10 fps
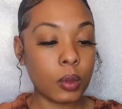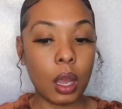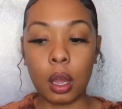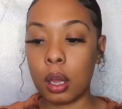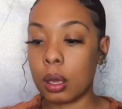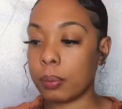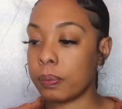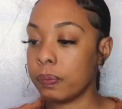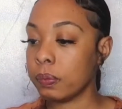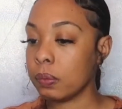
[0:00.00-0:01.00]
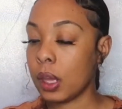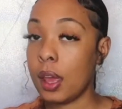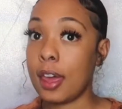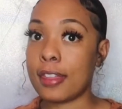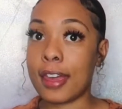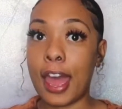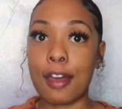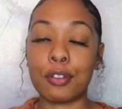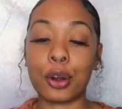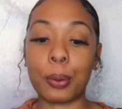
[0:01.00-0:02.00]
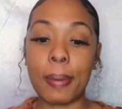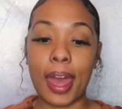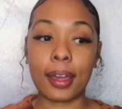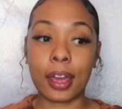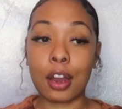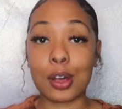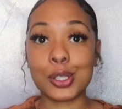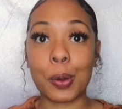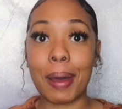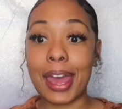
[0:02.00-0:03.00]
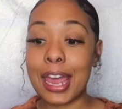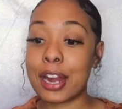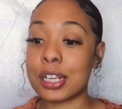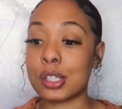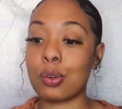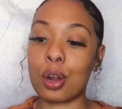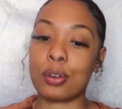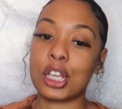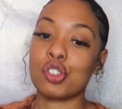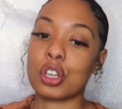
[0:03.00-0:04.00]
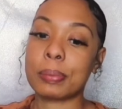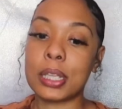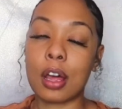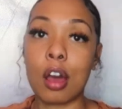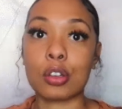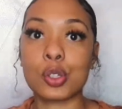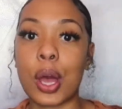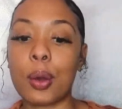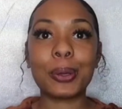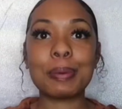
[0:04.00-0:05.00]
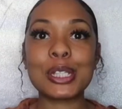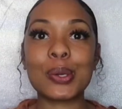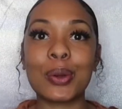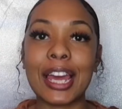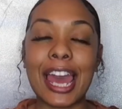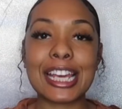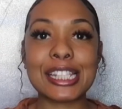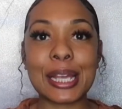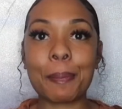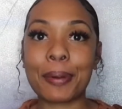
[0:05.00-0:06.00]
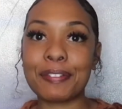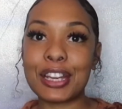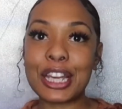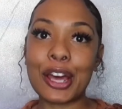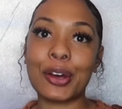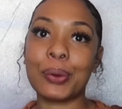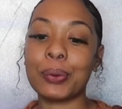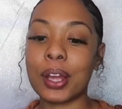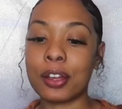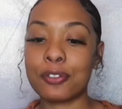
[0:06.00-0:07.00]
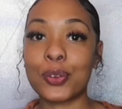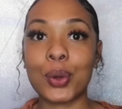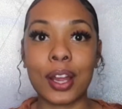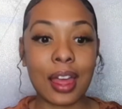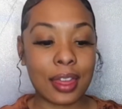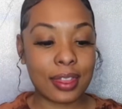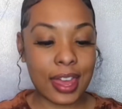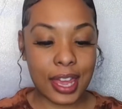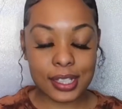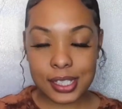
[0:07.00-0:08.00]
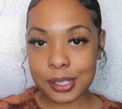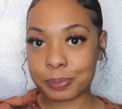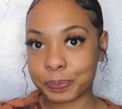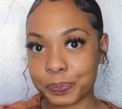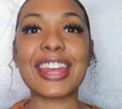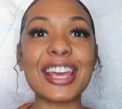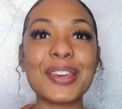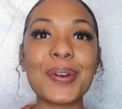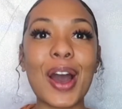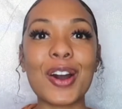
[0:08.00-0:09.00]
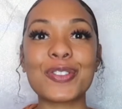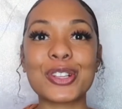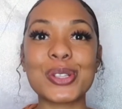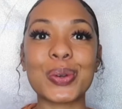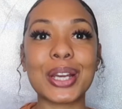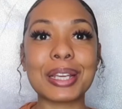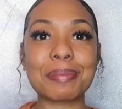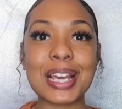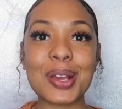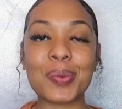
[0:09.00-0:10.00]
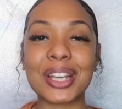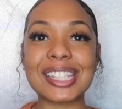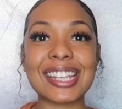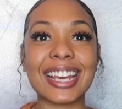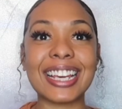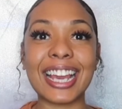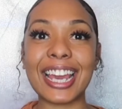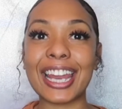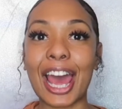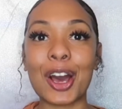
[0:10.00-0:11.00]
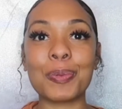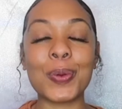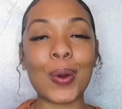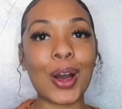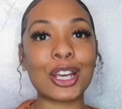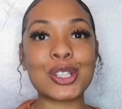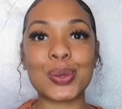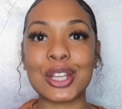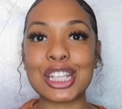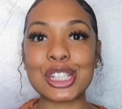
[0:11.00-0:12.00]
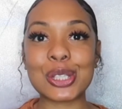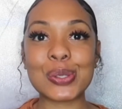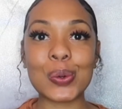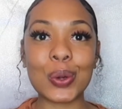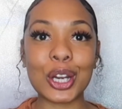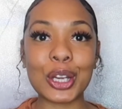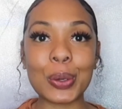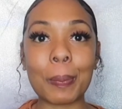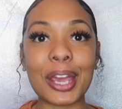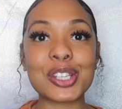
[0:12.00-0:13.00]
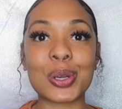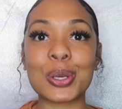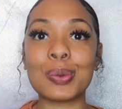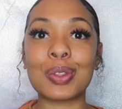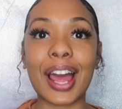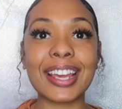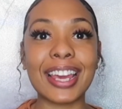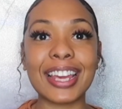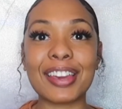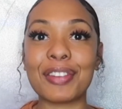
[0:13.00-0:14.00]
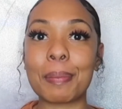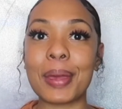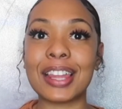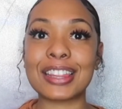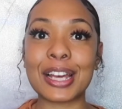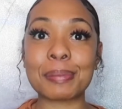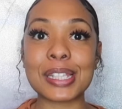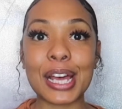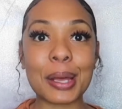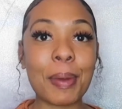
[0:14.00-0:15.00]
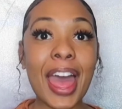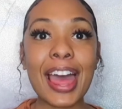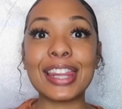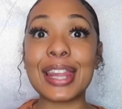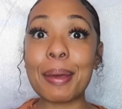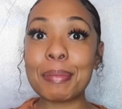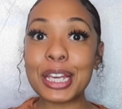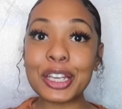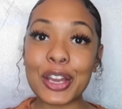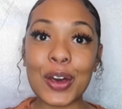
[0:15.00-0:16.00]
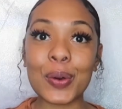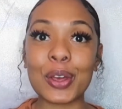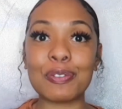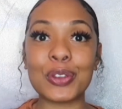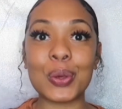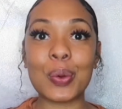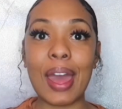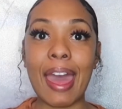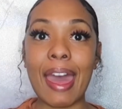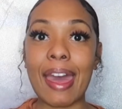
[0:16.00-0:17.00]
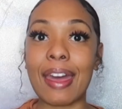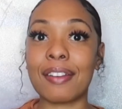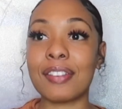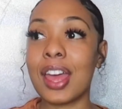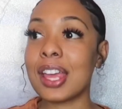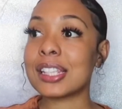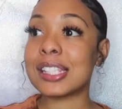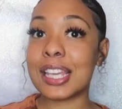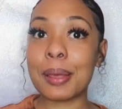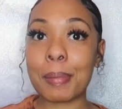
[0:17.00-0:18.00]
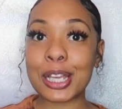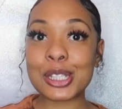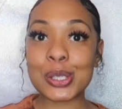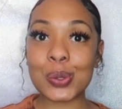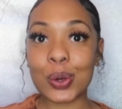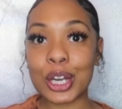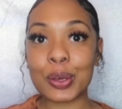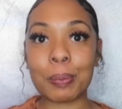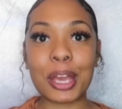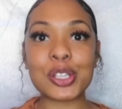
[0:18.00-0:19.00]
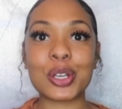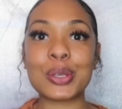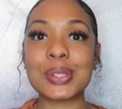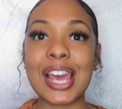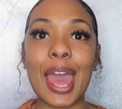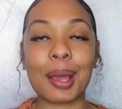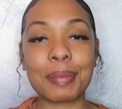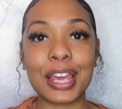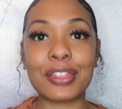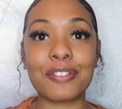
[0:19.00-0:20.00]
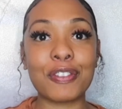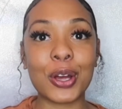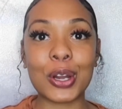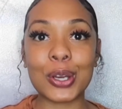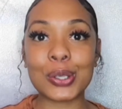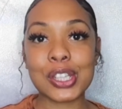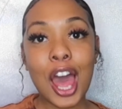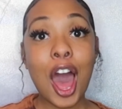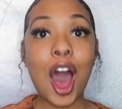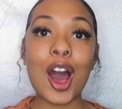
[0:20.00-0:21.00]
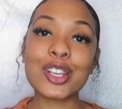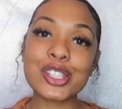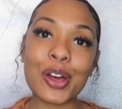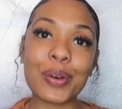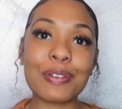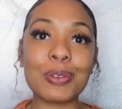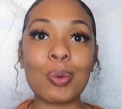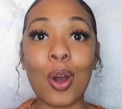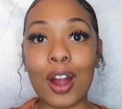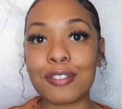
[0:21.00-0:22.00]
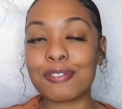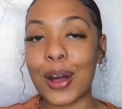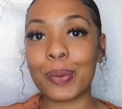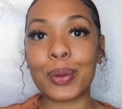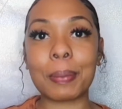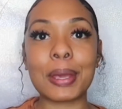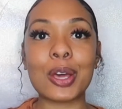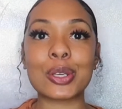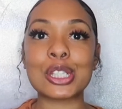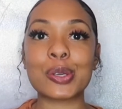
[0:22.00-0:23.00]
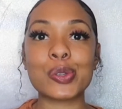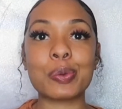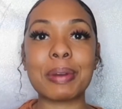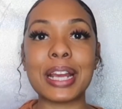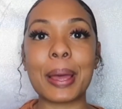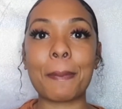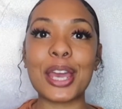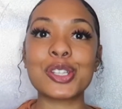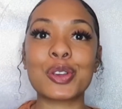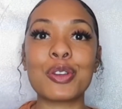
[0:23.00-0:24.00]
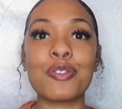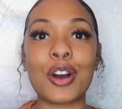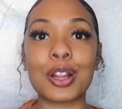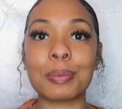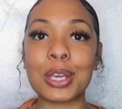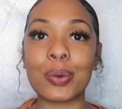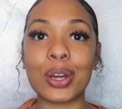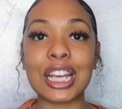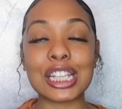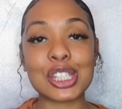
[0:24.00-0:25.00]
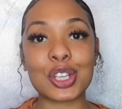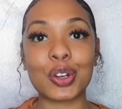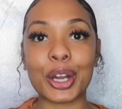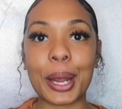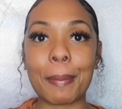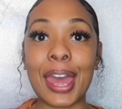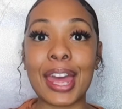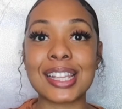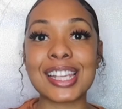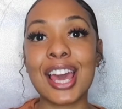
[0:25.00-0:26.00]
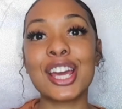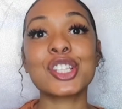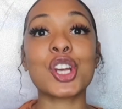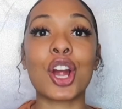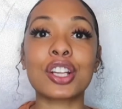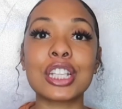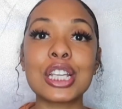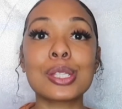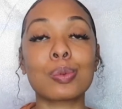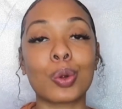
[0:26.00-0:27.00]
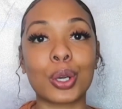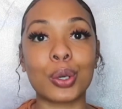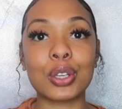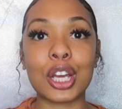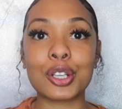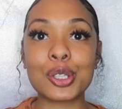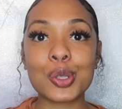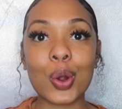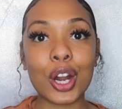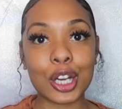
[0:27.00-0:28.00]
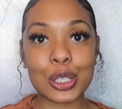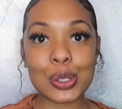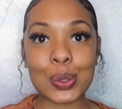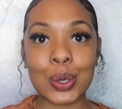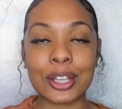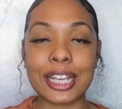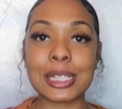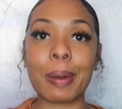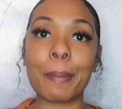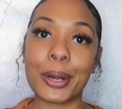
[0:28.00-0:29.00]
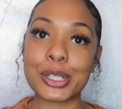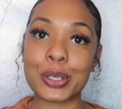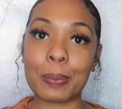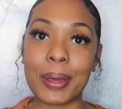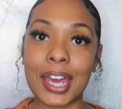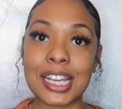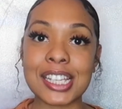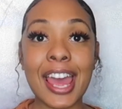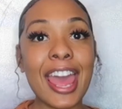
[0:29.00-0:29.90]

And they have grown back. And also my hair has grown extremely long. So I will be doing a separate video for that. Thank you all for joining me once again. I hope you all enjoyed this tutorial. Make sure you like it, give it a big thumbs up. Let me know if you have did my tutorial. Make sure you tag me in the photos. Also, if you aren't following me on social media, make sure you follow me on Instagram at charliesworld__ that's my personal page.